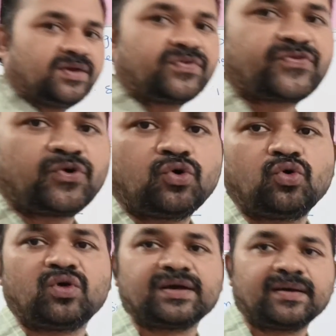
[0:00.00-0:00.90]

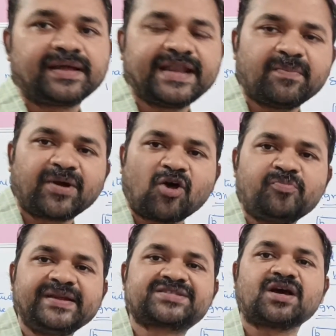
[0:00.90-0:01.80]
So number
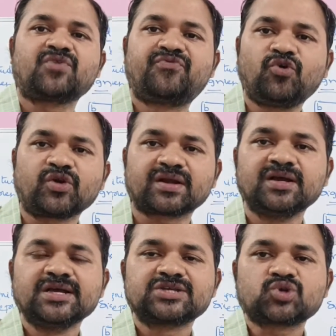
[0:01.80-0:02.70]
of bits are 4.
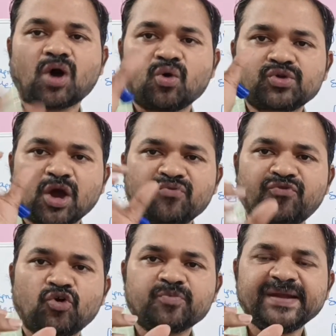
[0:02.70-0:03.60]
So out of
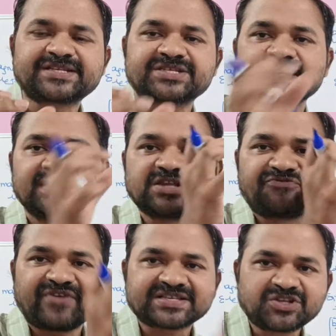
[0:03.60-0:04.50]
4 bits, the
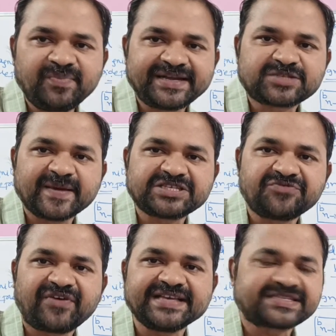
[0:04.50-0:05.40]
first bit
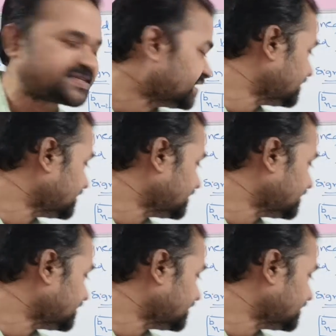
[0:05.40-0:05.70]
specifies